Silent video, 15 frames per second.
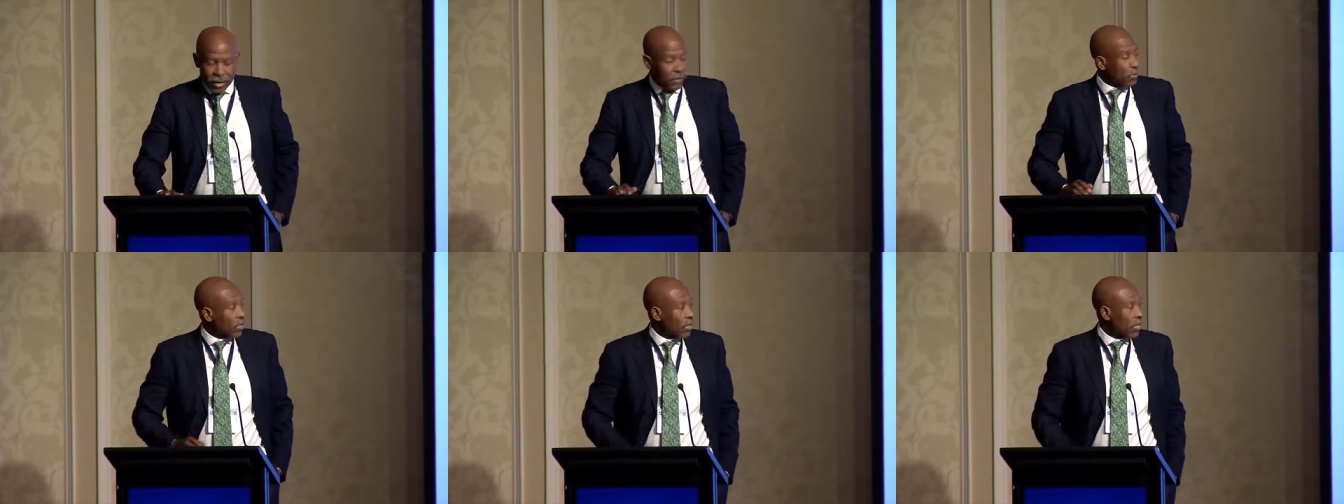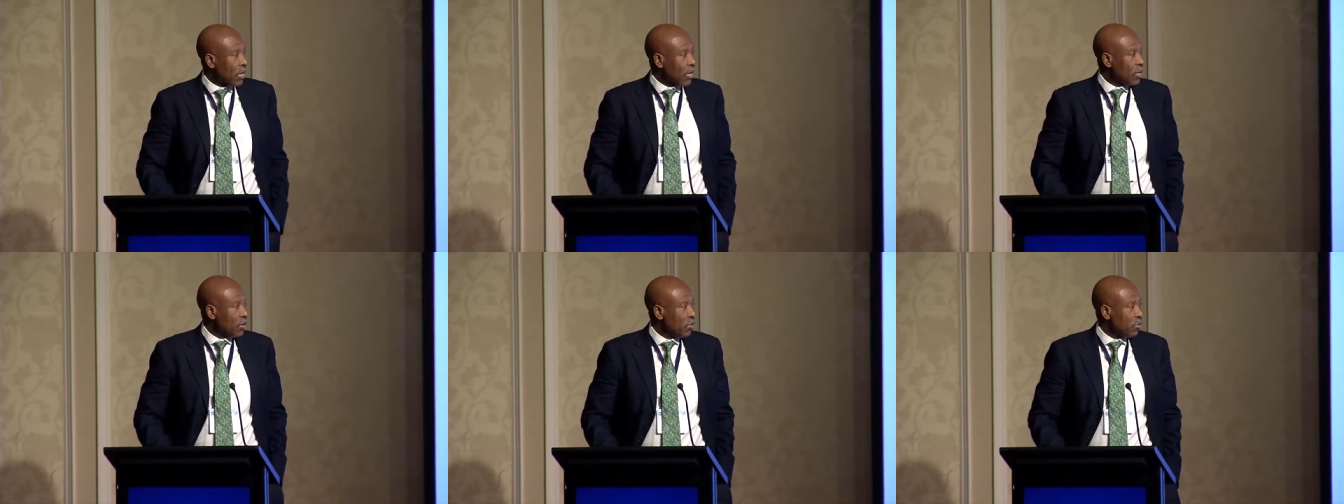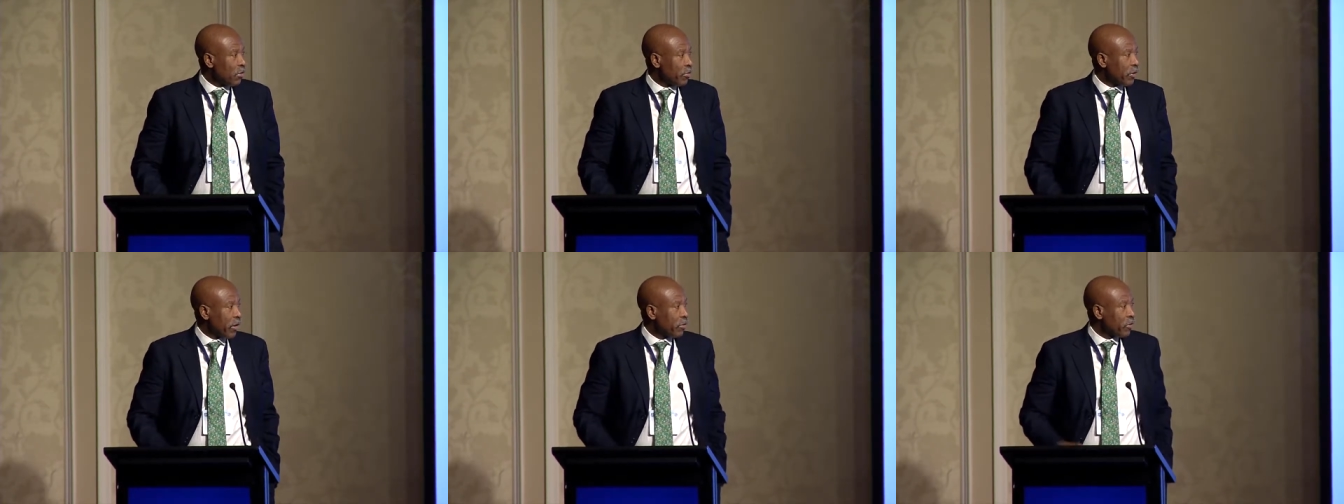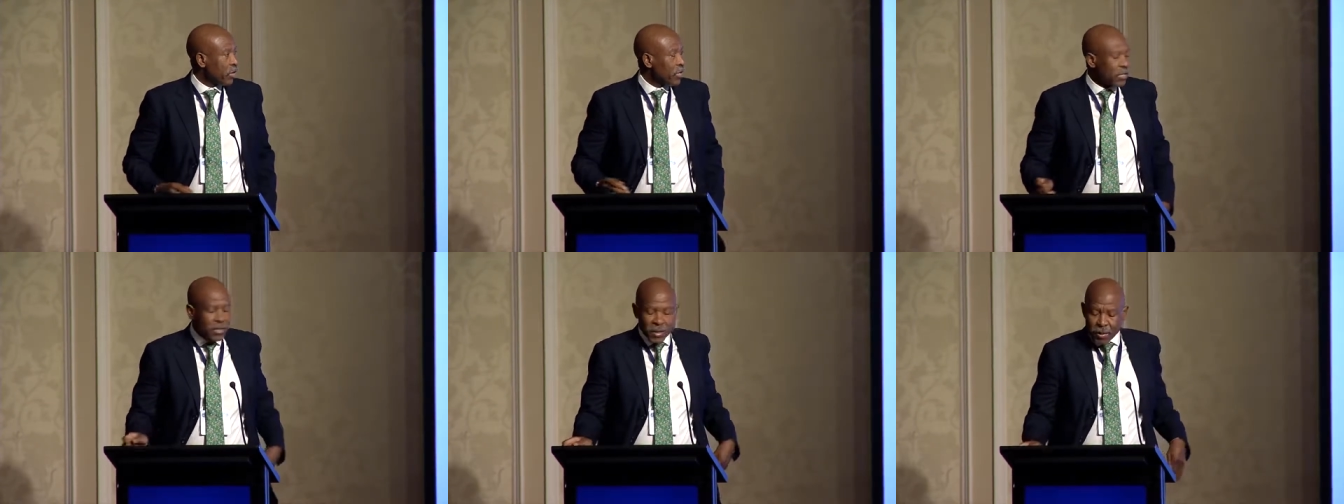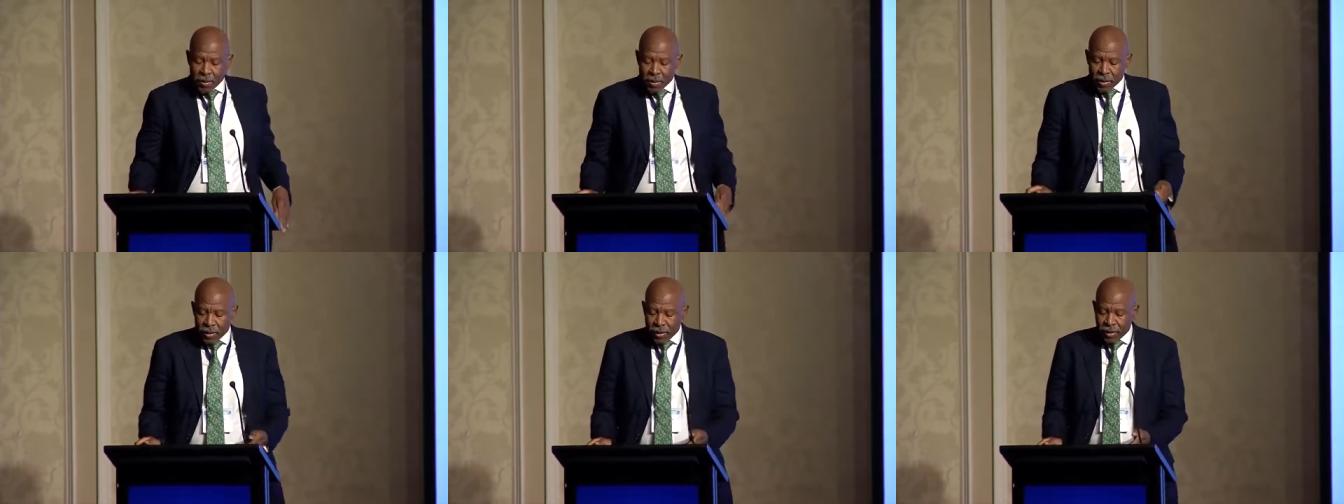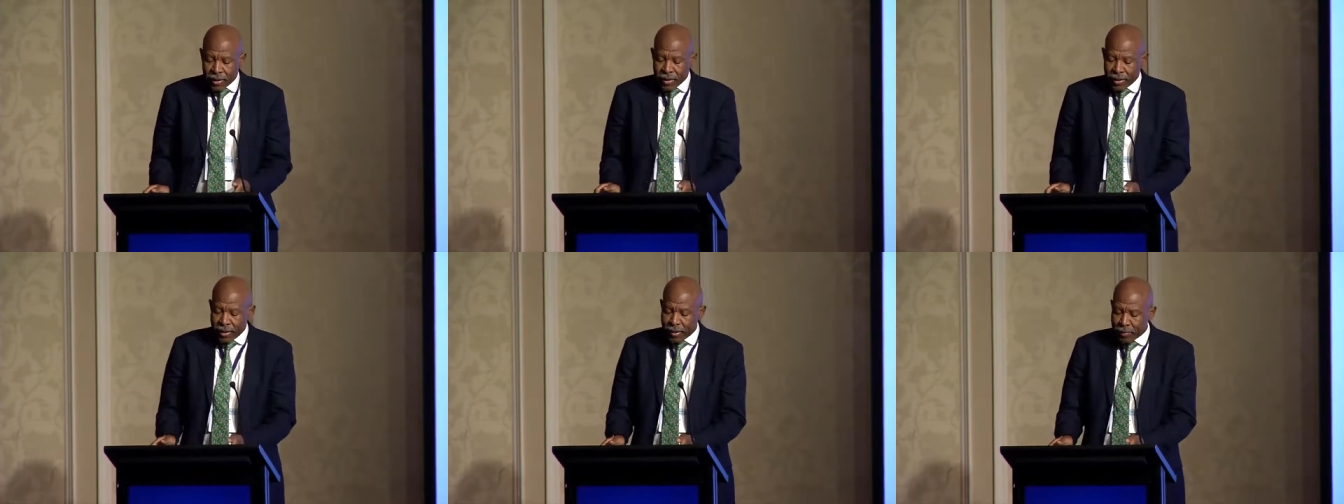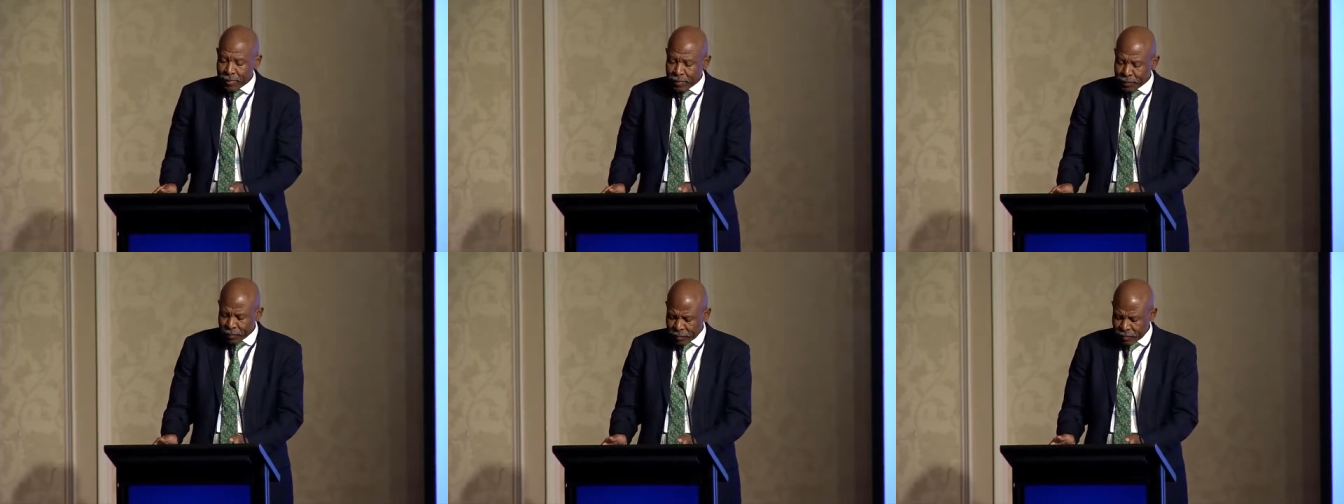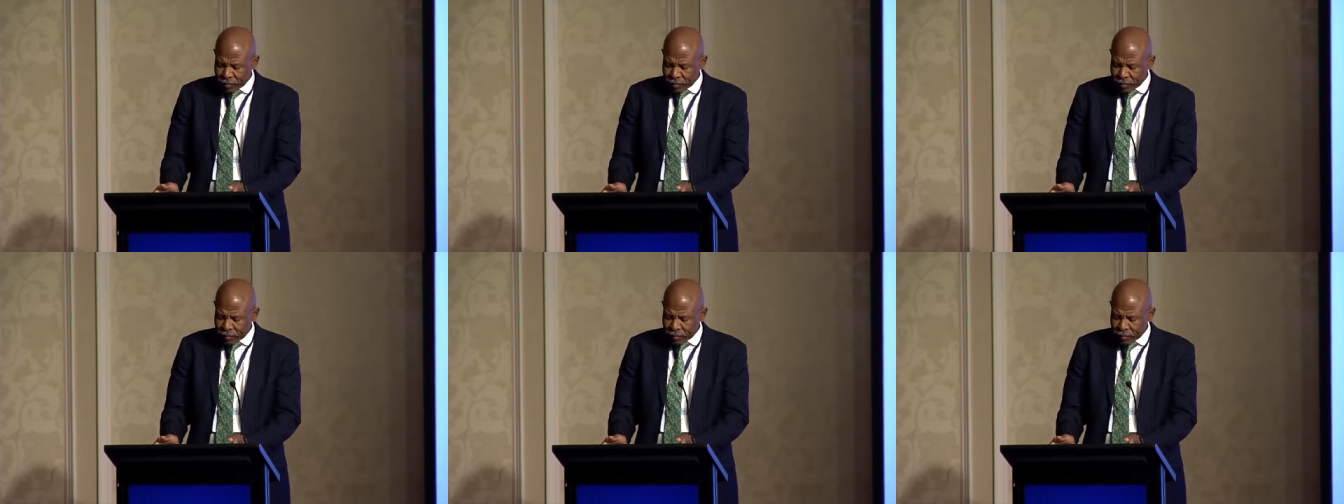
after trying for five years. Um,